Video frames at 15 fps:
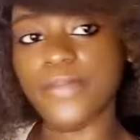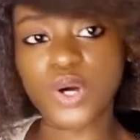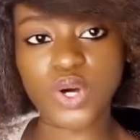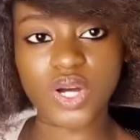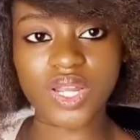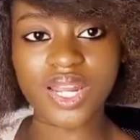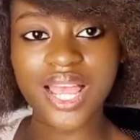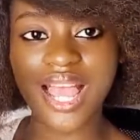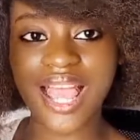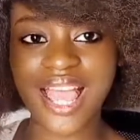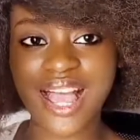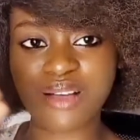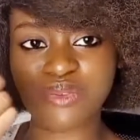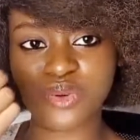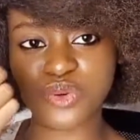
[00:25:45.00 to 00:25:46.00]
but I
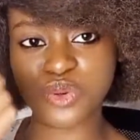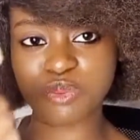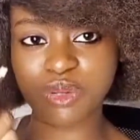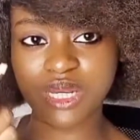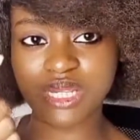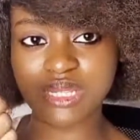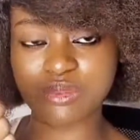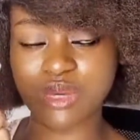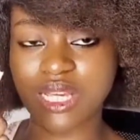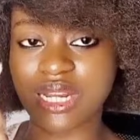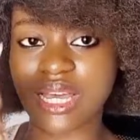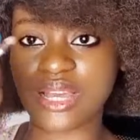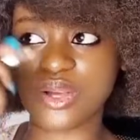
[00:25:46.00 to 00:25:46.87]
have a replacement.